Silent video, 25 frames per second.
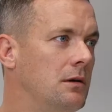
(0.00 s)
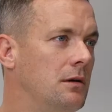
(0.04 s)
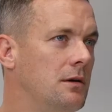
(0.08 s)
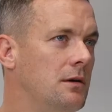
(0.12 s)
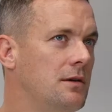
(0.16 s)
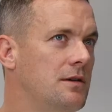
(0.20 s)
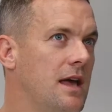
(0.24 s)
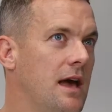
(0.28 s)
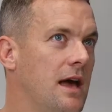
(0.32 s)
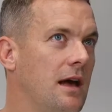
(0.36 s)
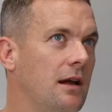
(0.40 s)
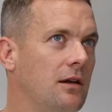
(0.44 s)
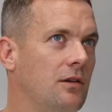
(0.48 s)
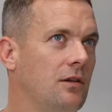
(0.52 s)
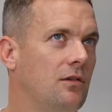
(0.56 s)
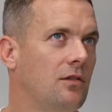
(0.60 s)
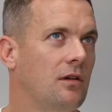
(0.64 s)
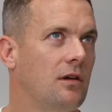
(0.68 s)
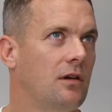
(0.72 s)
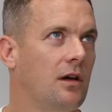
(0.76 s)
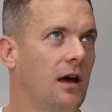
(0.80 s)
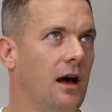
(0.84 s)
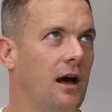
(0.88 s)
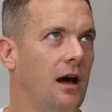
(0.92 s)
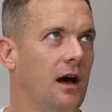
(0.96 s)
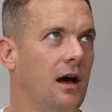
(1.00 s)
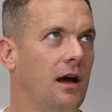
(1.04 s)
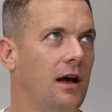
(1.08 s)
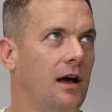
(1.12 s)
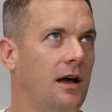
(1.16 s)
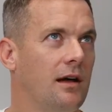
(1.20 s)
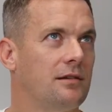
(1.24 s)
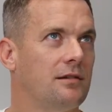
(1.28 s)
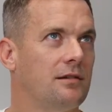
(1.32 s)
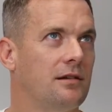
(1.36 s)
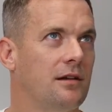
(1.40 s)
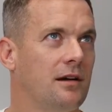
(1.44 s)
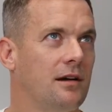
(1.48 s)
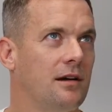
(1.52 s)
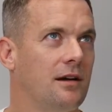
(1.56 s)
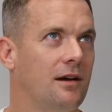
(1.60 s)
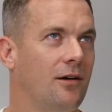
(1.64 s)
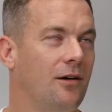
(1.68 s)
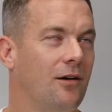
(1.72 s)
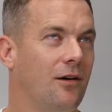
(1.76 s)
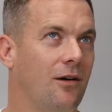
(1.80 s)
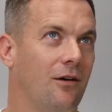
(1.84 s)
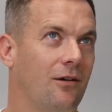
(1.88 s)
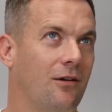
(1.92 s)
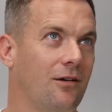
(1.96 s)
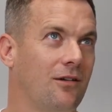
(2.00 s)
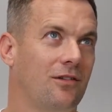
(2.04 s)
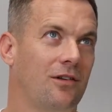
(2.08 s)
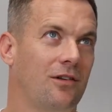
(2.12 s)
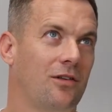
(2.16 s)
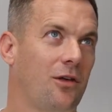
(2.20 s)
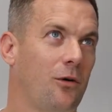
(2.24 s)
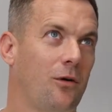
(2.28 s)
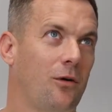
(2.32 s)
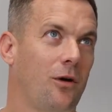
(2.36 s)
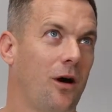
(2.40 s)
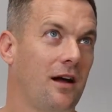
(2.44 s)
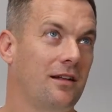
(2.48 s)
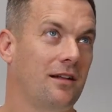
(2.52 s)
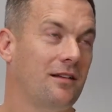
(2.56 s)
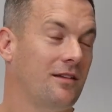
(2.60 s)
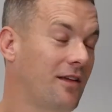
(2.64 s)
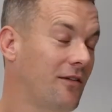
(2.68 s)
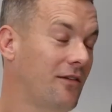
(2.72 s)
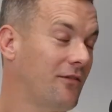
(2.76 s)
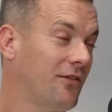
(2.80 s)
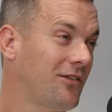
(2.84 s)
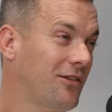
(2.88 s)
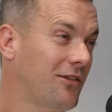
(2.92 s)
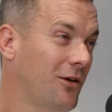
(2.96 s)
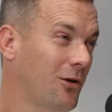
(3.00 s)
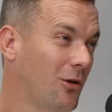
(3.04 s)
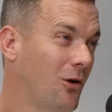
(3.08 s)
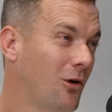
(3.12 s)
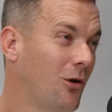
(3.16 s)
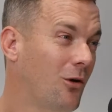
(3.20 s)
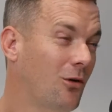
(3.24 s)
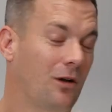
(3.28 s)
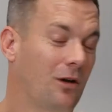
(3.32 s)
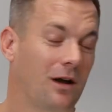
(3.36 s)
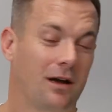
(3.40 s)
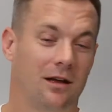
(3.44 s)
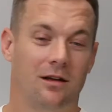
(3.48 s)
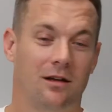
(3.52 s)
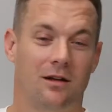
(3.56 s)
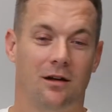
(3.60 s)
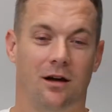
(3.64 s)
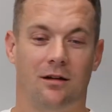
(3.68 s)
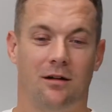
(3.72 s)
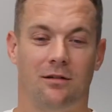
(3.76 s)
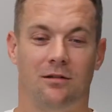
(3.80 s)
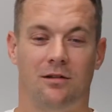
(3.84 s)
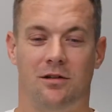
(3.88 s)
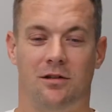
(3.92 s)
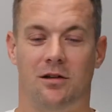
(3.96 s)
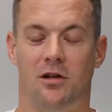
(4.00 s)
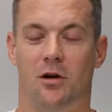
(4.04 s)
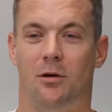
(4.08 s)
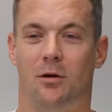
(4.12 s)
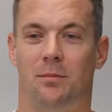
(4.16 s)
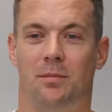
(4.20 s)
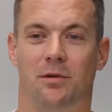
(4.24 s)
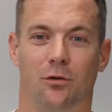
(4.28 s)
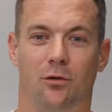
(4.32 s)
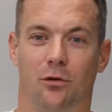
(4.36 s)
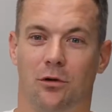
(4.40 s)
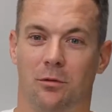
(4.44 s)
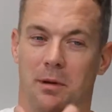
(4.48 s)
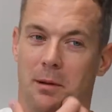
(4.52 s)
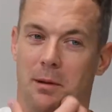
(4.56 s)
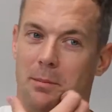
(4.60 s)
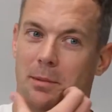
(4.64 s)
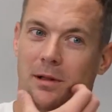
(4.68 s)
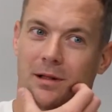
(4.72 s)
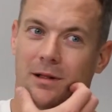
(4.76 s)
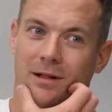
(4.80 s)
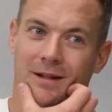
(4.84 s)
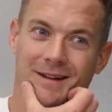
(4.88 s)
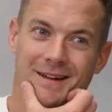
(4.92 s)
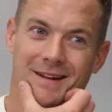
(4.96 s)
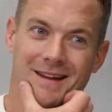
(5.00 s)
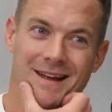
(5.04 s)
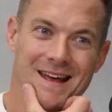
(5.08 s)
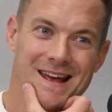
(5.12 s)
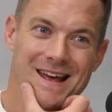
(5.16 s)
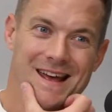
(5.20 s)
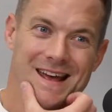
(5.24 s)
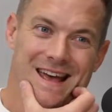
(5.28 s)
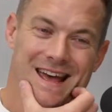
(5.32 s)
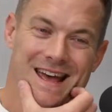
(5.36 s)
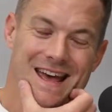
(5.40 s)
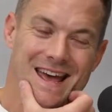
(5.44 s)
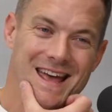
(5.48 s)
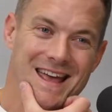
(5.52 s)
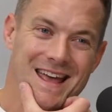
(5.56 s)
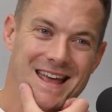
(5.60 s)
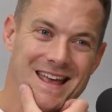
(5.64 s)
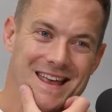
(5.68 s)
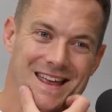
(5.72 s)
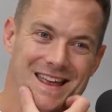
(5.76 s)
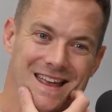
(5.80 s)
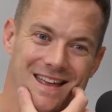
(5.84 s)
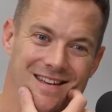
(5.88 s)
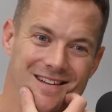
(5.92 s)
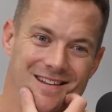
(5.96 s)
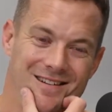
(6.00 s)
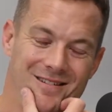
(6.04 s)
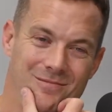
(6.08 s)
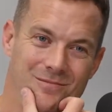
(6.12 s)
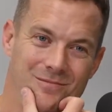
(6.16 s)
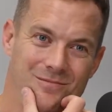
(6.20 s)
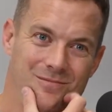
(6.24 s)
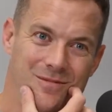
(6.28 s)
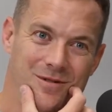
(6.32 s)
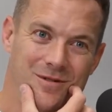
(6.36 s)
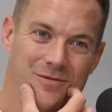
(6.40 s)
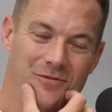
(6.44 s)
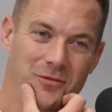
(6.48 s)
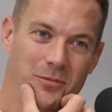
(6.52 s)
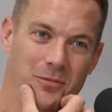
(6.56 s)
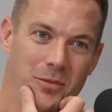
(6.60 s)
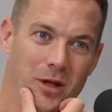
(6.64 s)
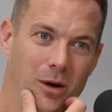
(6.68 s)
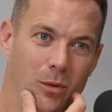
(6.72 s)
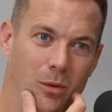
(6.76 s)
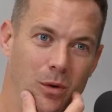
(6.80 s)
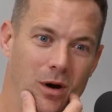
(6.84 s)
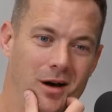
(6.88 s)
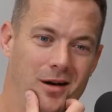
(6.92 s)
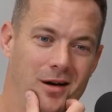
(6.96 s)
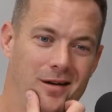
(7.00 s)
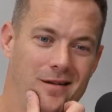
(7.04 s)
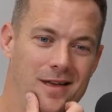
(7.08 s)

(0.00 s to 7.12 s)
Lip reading: Yeah, it is. And honestly, though, I did that for so long. Like, I'd be talking to people and, hey, I'm from Lightwire.